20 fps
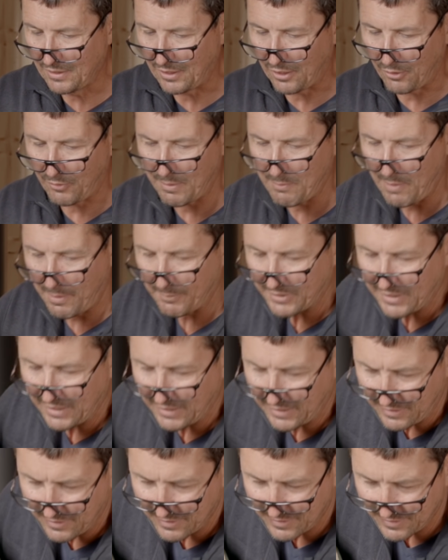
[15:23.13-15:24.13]
All right, Mama
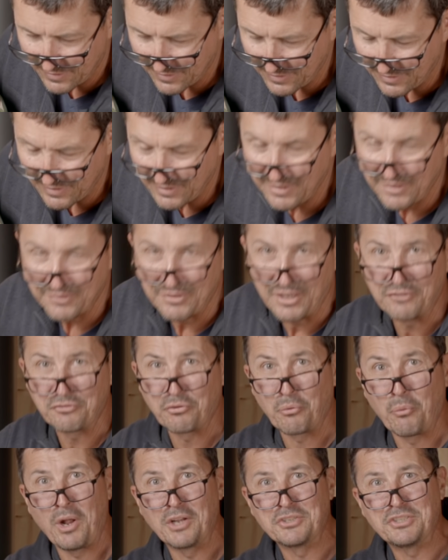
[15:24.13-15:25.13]
Kitty, thanks
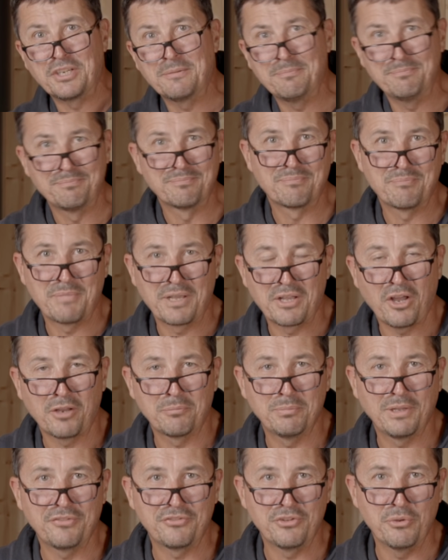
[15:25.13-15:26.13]
for watching. May
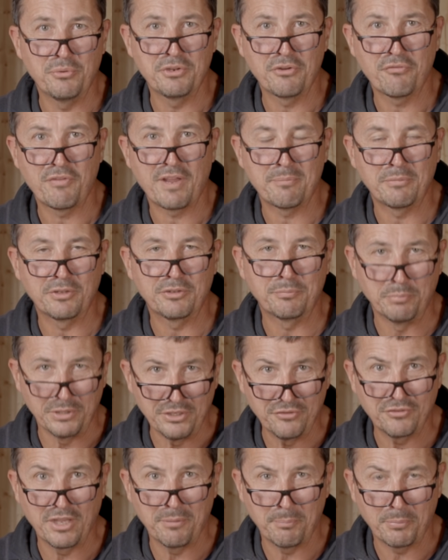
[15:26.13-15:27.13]
God bless you and your families.
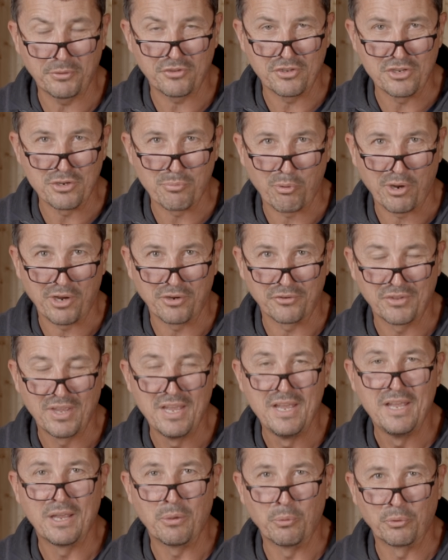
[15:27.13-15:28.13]
Please keep us in your prayers,
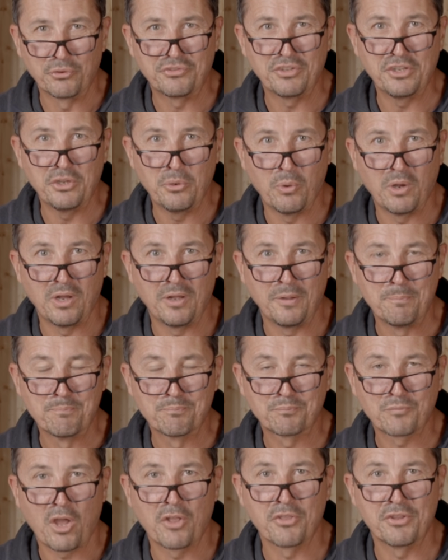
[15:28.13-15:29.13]
and we'll see you all
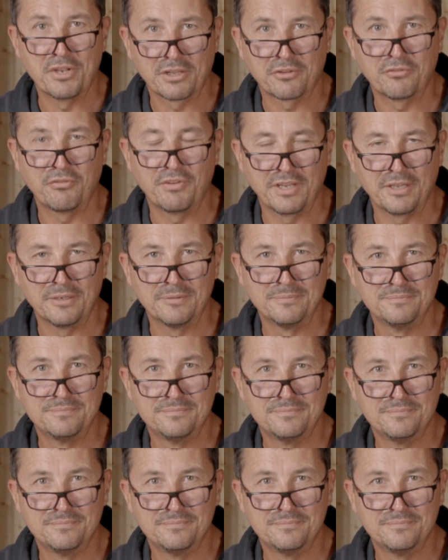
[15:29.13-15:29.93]
on the next video.